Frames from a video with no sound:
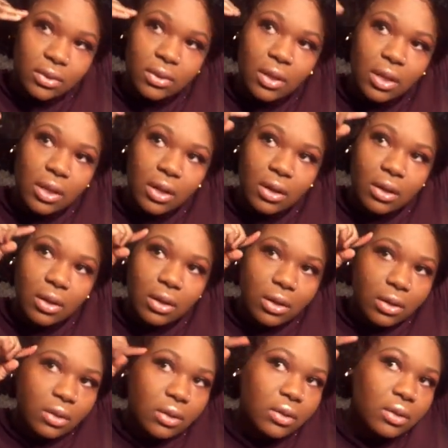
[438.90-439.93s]
take it off
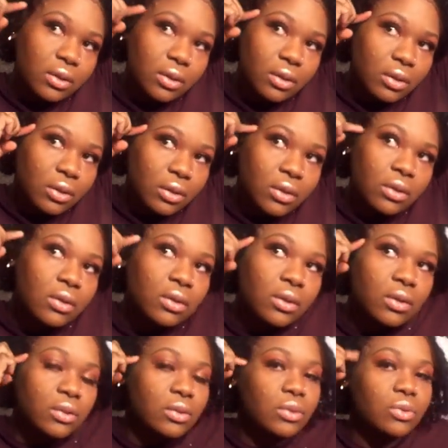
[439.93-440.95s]

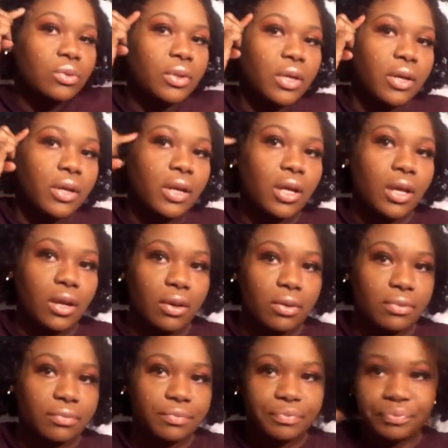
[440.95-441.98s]
to your hair,
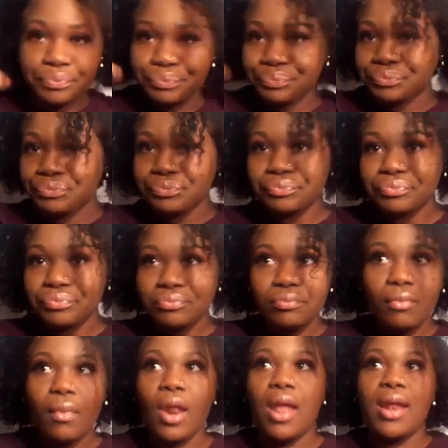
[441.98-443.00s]

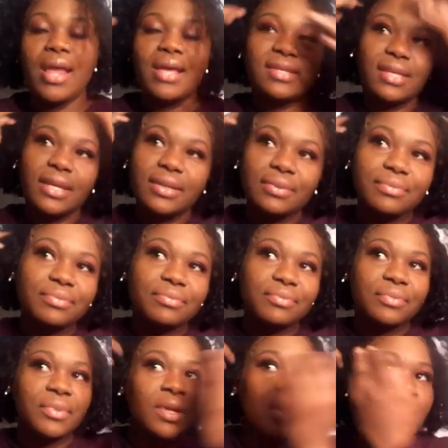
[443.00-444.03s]
and that's it.
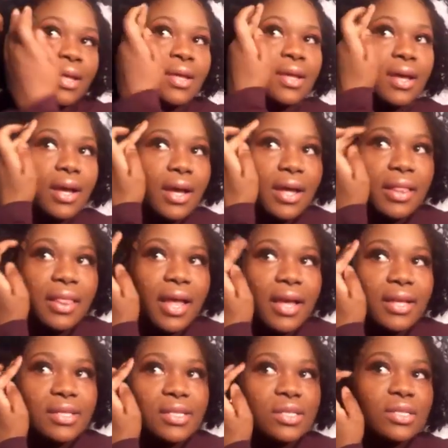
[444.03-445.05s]
And
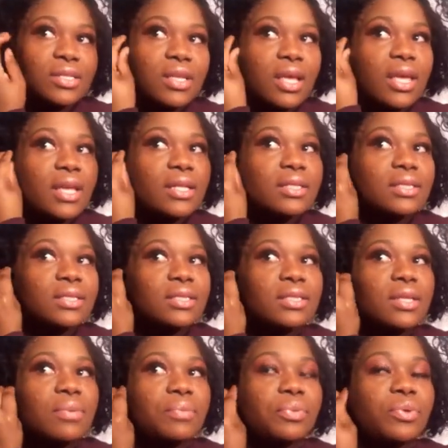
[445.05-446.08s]
that's it.
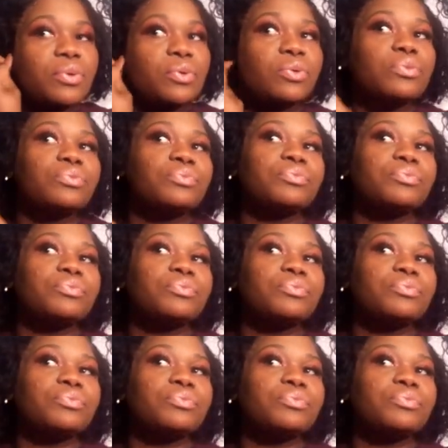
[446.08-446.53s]
Simple